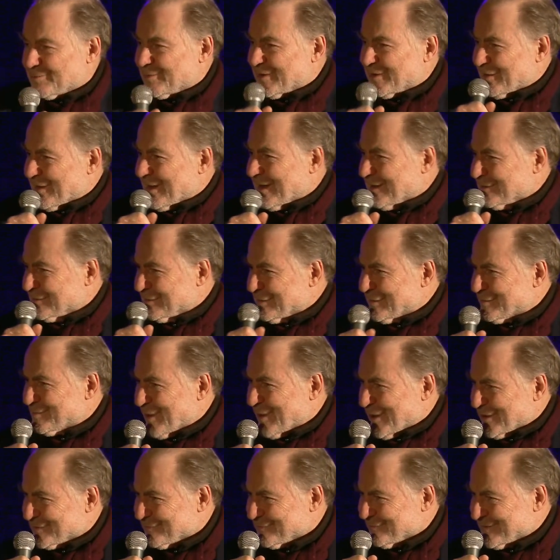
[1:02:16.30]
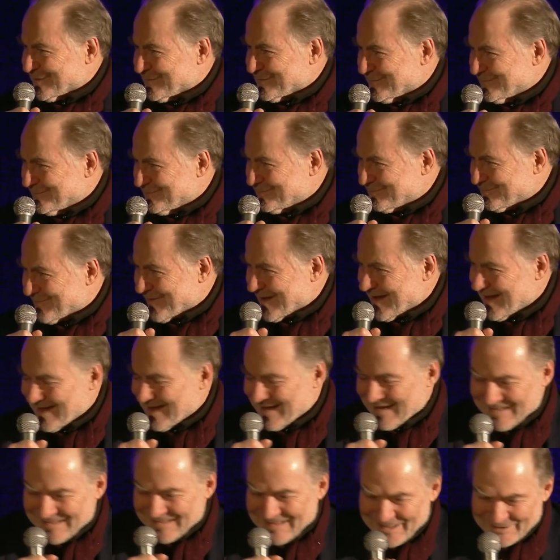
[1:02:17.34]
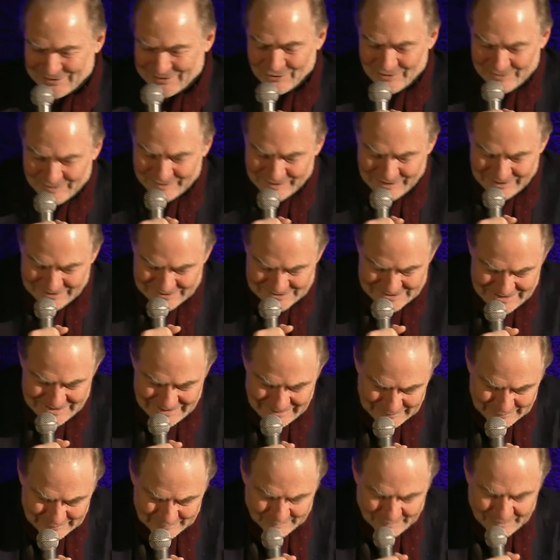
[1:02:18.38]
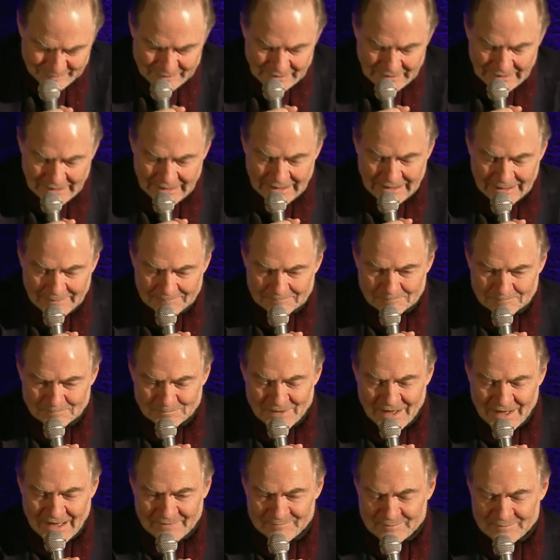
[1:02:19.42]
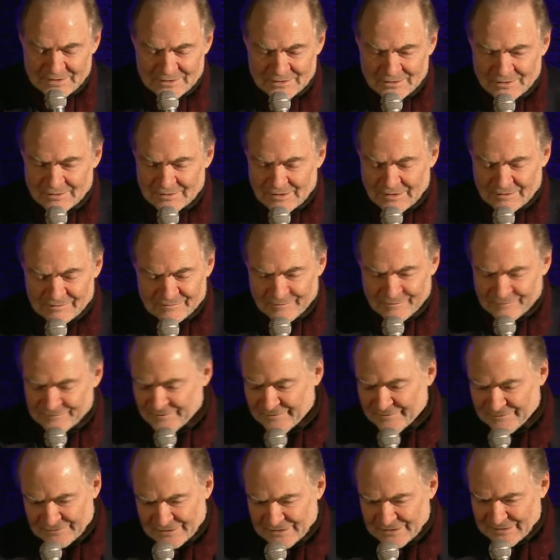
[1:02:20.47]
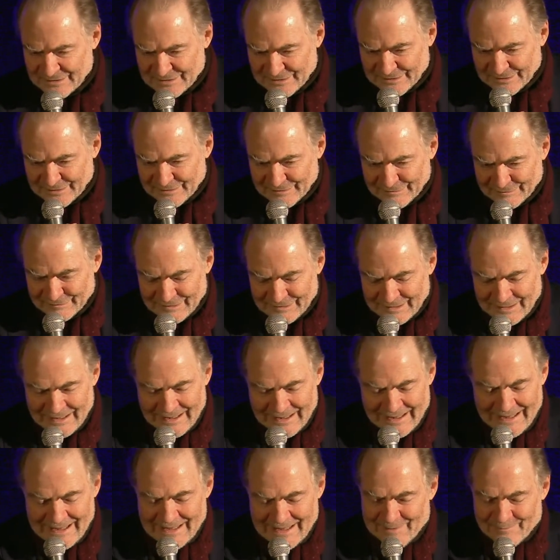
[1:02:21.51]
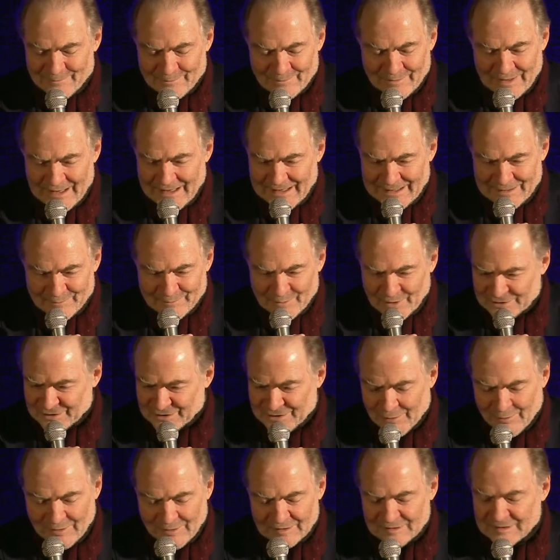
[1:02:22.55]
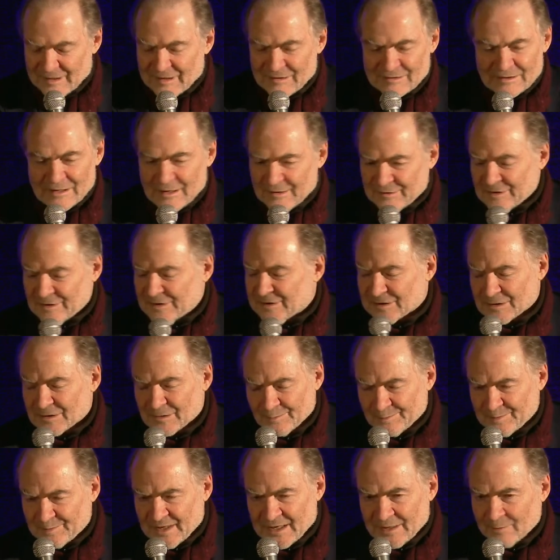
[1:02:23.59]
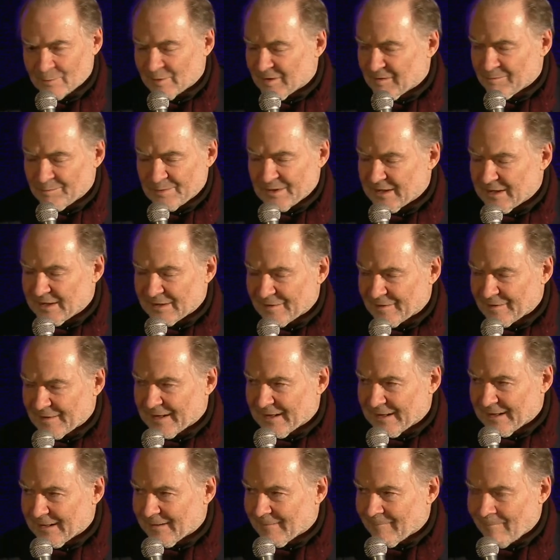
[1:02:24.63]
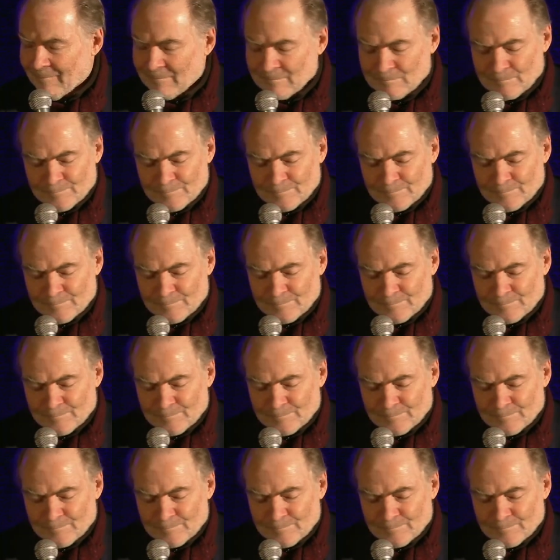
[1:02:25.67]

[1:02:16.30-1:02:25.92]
to be there is part of it. That certainly helps. I've been doing this for 50 years. My motto is there's nothing to compare with being there.